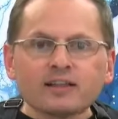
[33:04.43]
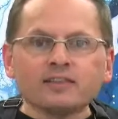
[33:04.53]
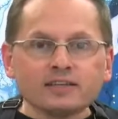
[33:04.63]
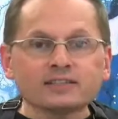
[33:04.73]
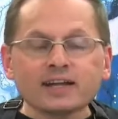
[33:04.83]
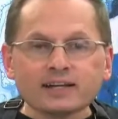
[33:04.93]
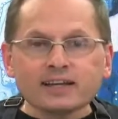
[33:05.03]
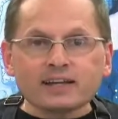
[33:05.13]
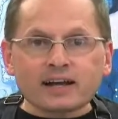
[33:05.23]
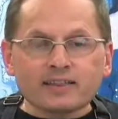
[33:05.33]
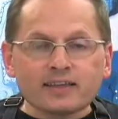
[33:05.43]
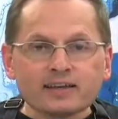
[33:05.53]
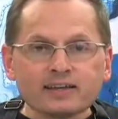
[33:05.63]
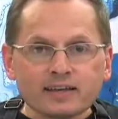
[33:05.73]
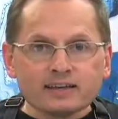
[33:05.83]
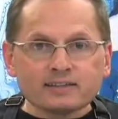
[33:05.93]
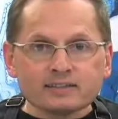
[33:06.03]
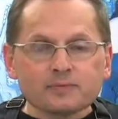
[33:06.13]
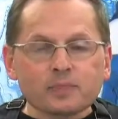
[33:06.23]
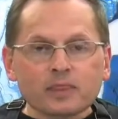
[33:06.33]
This technique, I think,
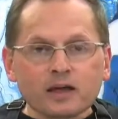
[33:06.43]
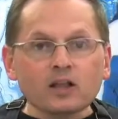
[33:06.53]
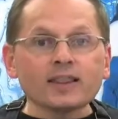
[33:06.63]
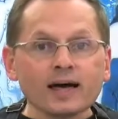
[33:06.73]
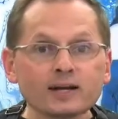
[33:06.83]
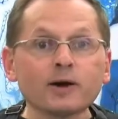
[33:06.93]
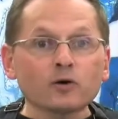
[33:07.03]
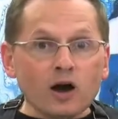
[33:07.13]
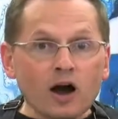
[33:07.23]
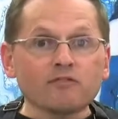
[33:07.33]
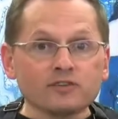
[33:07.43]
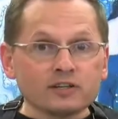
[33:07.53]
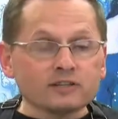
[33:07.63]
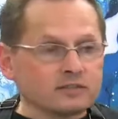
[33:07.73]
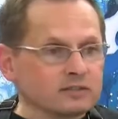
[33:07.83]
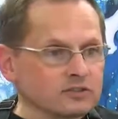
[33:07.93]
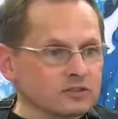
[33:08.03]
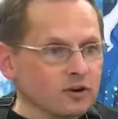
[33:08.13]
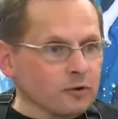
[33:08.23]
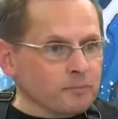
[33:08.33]
is a lot about confidence.
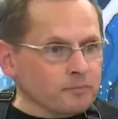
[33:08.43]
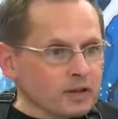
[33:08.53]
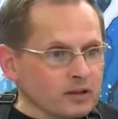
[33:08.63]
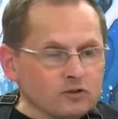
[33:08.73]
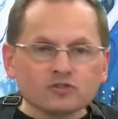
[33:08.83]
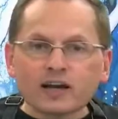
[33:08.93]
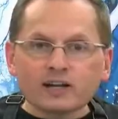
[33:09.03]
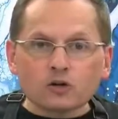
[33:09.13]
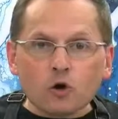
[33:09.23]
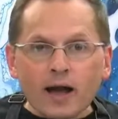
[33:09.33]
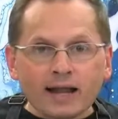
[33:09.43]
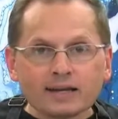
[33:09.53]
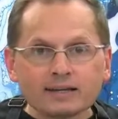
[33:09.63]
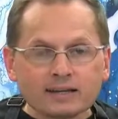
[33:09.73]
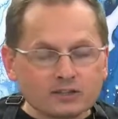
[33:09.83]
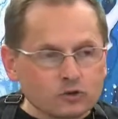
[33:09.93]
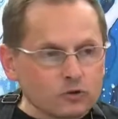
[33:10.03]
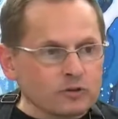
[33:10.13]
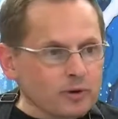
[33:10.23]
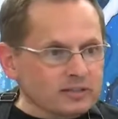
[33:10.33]
So you just got to go at it and do
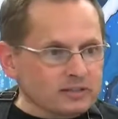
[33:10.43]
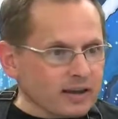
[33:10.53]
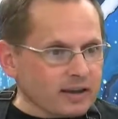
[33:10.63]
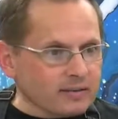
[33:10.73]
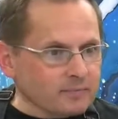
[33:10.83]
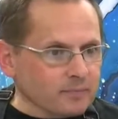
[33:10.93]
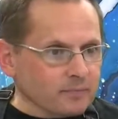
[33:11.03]
it the best you can.